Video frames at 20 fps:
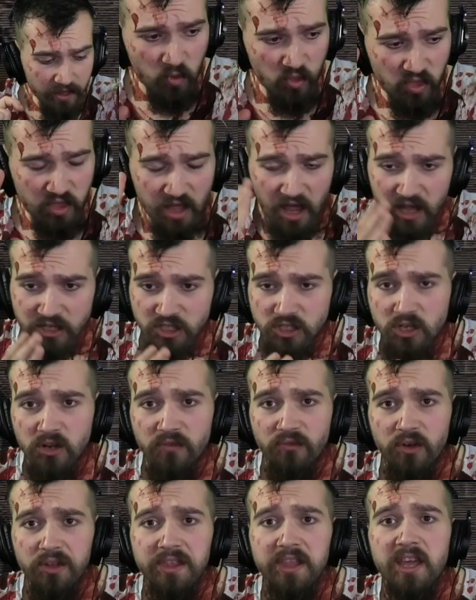That should
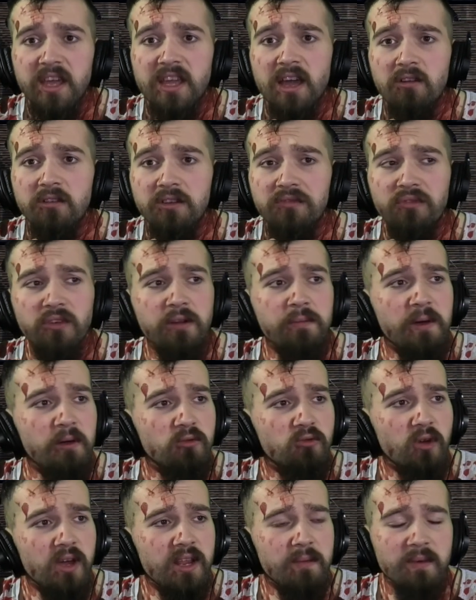have only accounted for about
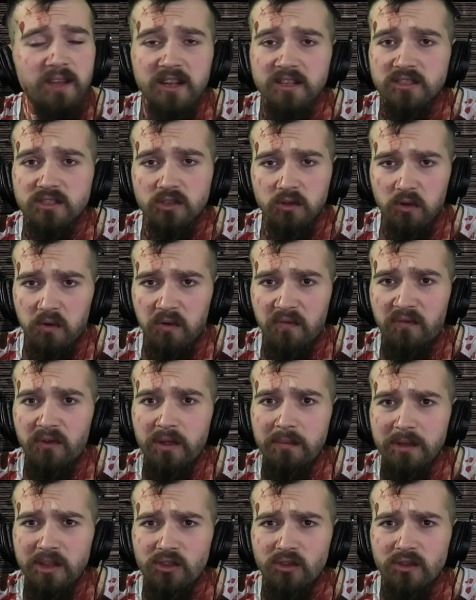20 minutes, so have we
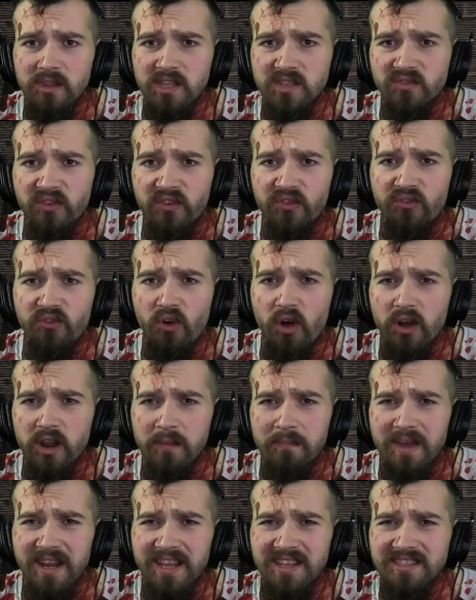been doing this for 40
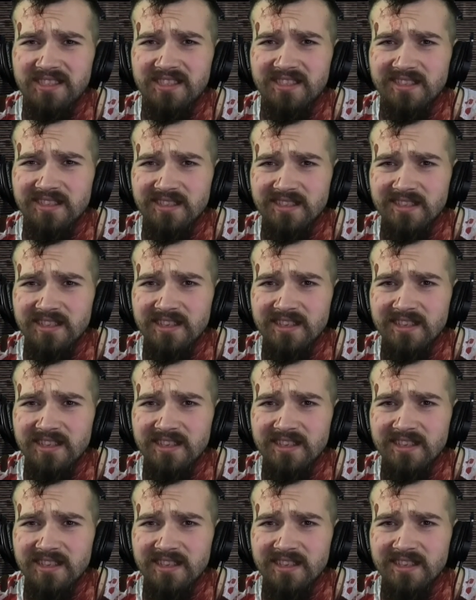minutes?